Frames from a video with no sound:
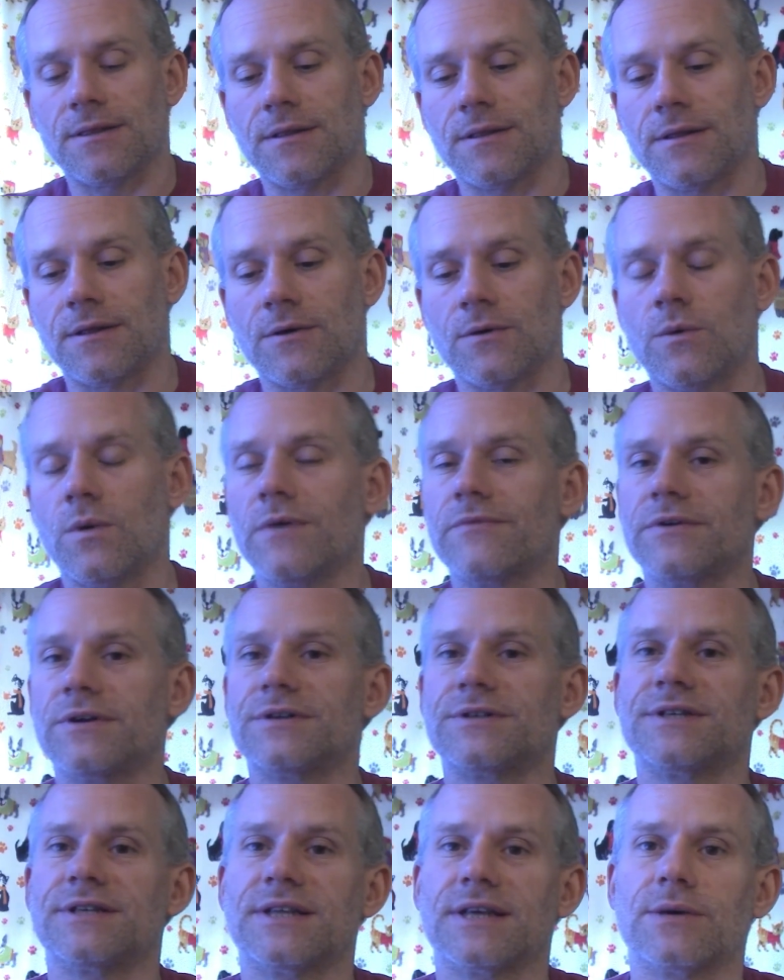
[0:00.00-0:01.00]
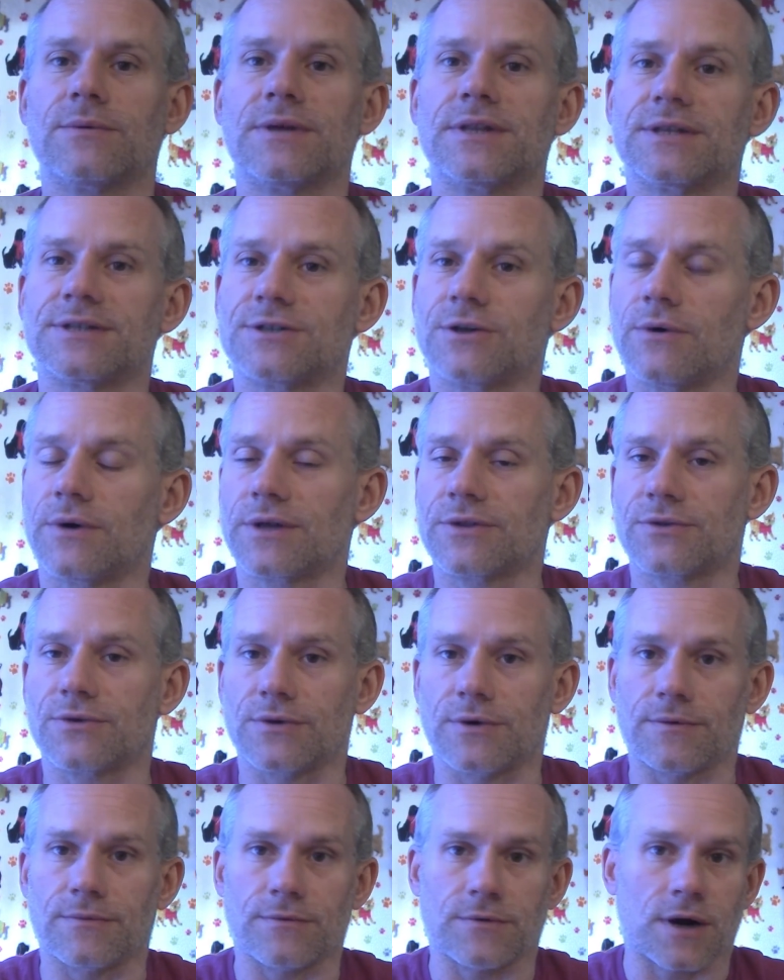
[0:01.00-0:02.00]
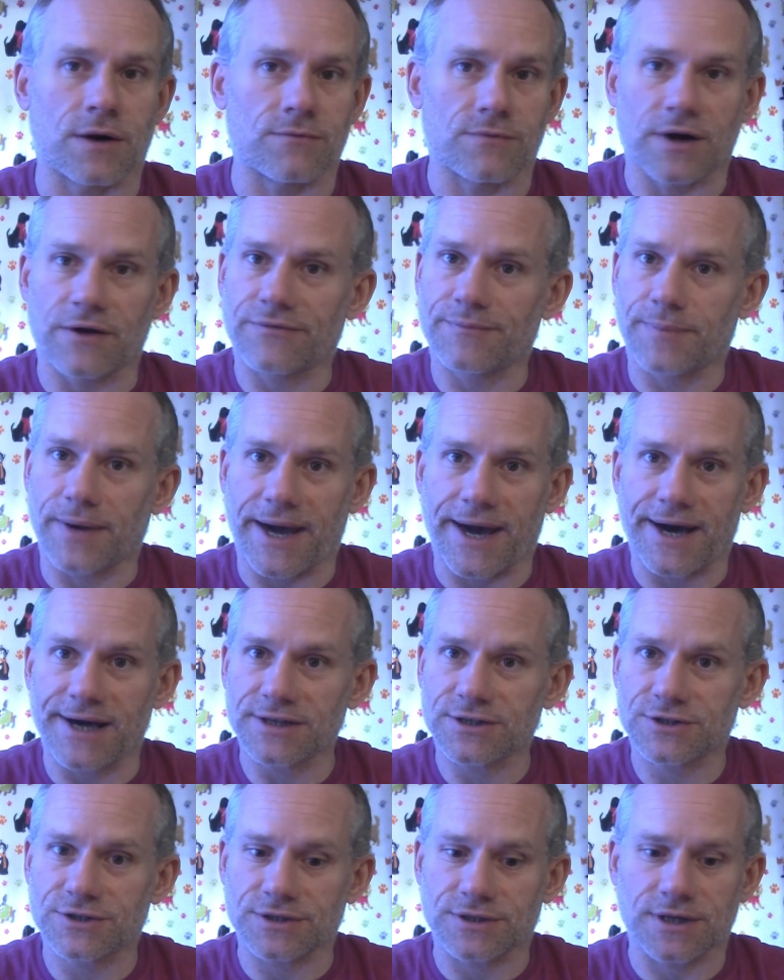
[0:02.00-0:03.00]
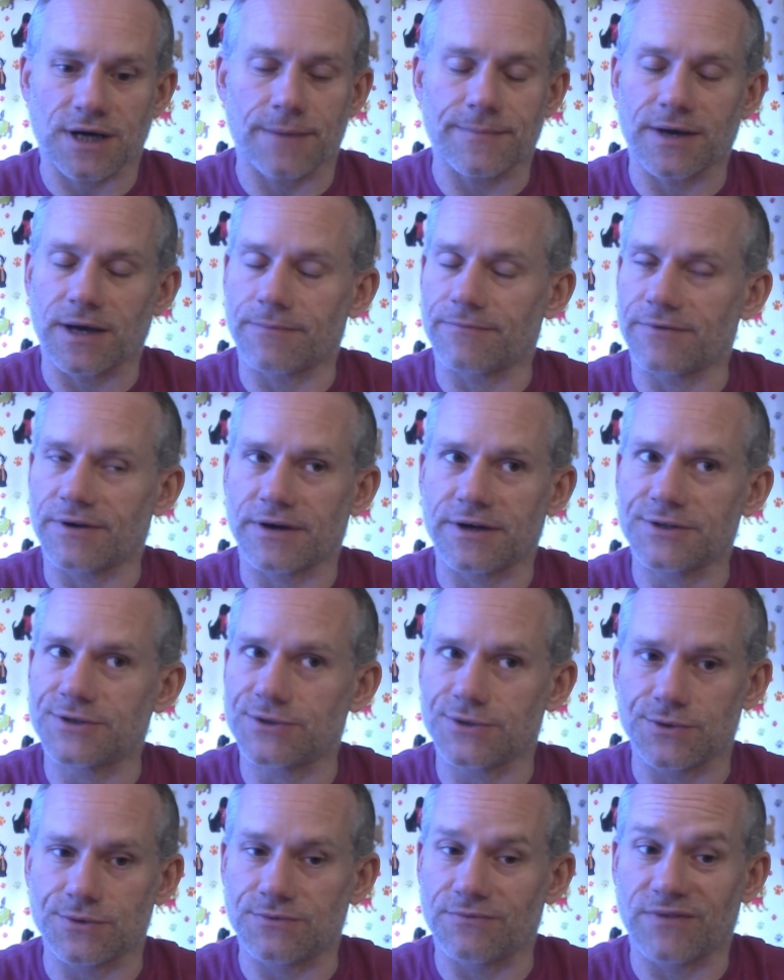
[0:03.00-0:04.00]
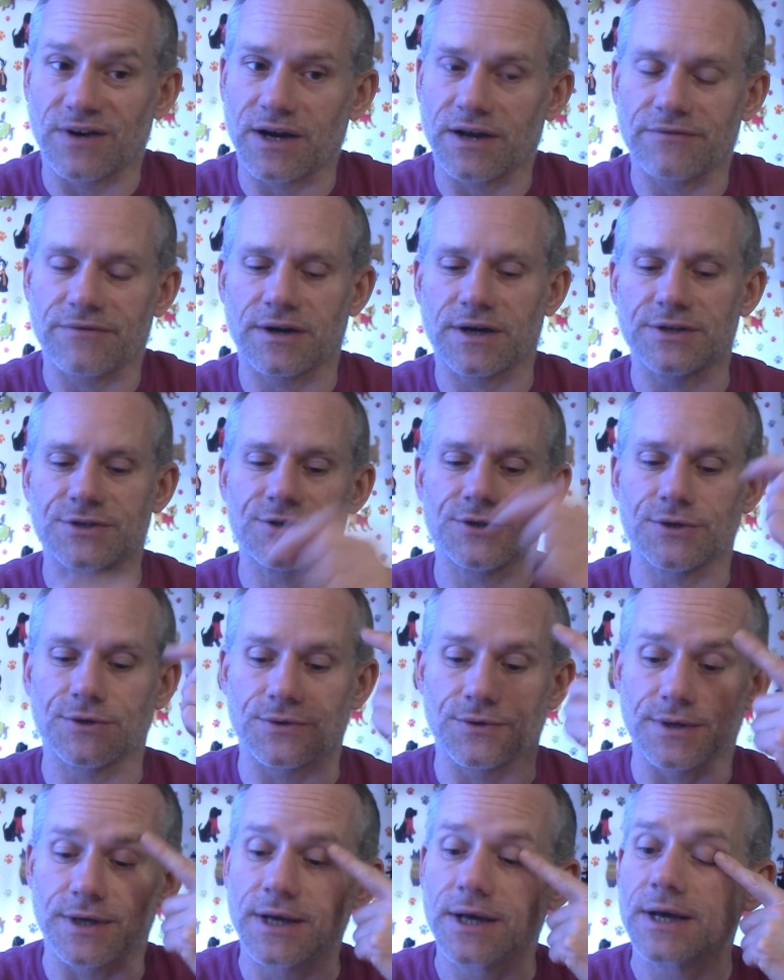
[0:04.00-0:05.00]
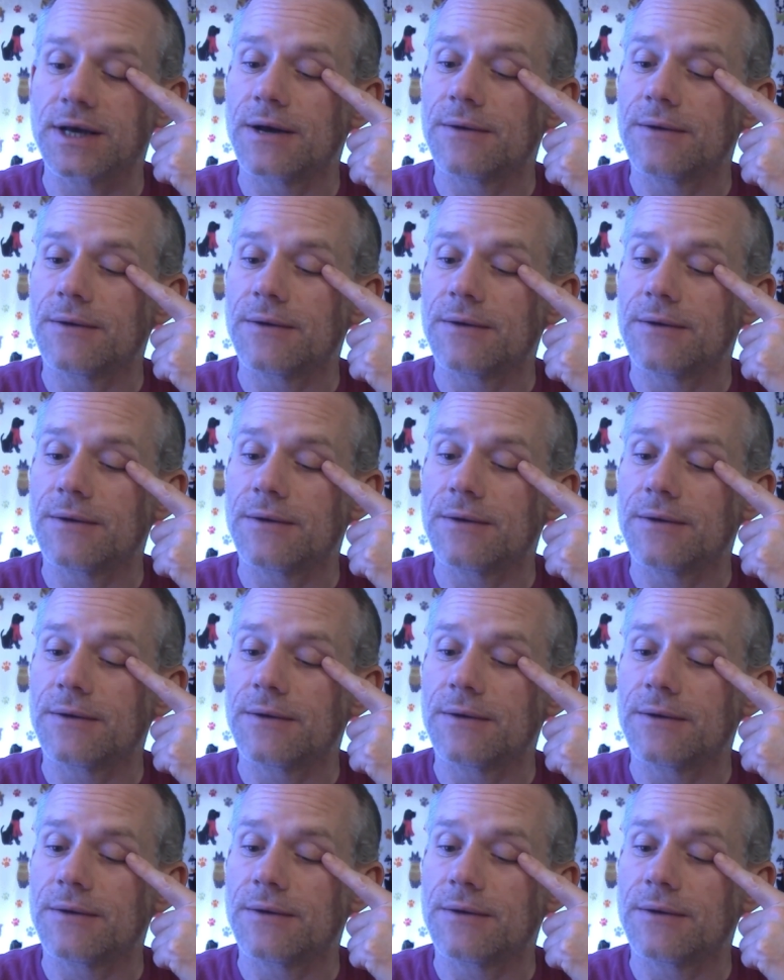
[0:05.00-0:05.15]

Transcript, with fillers: whoever you're dealing with is going through a rough patch coming up very soon, very, very soon.